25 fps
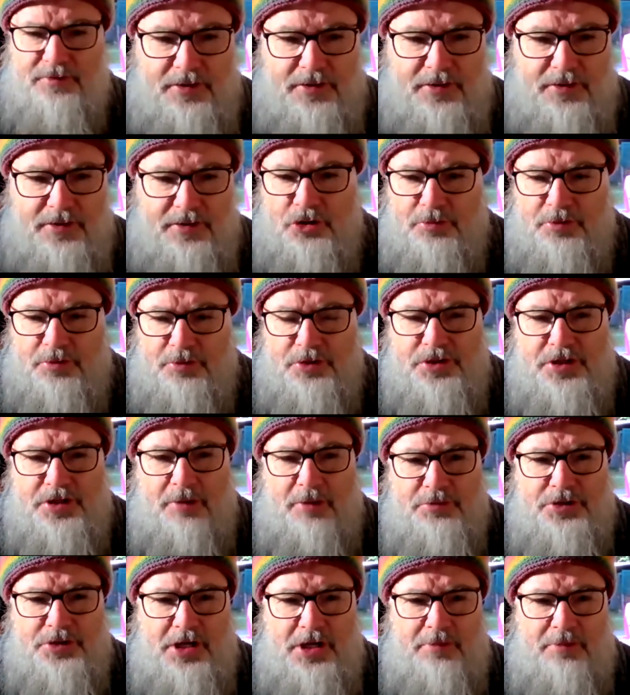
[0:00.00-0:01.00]
suitable
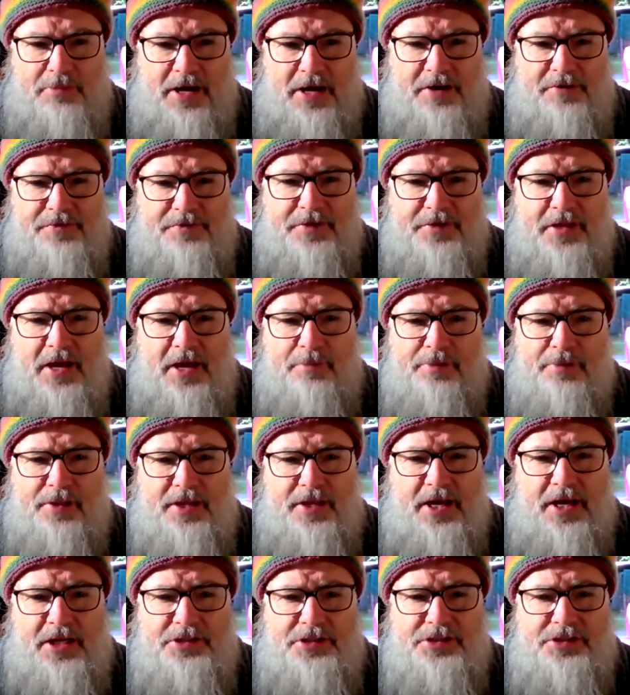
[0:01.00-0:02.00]
subject matter for the
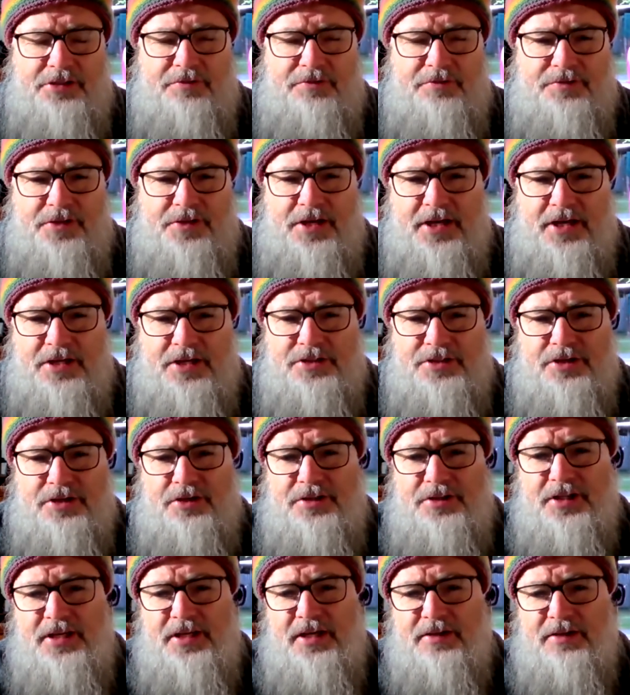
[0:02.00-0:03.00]
application of
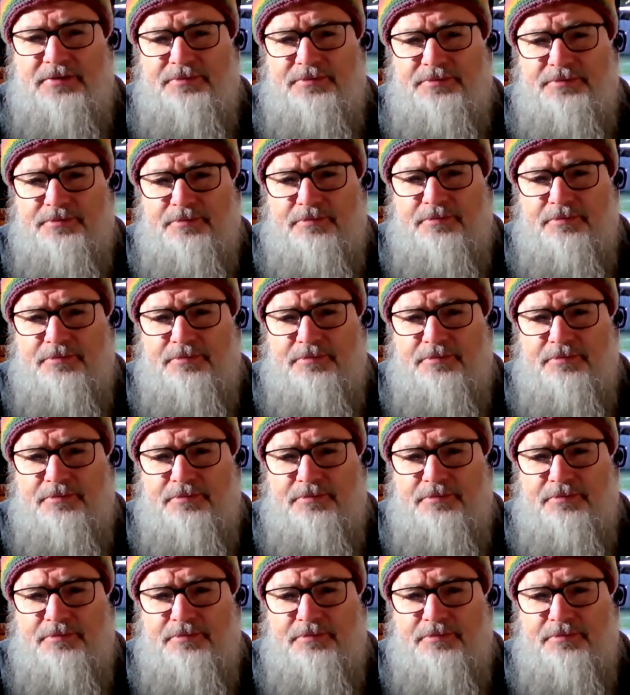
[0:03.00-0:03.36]
today's idea.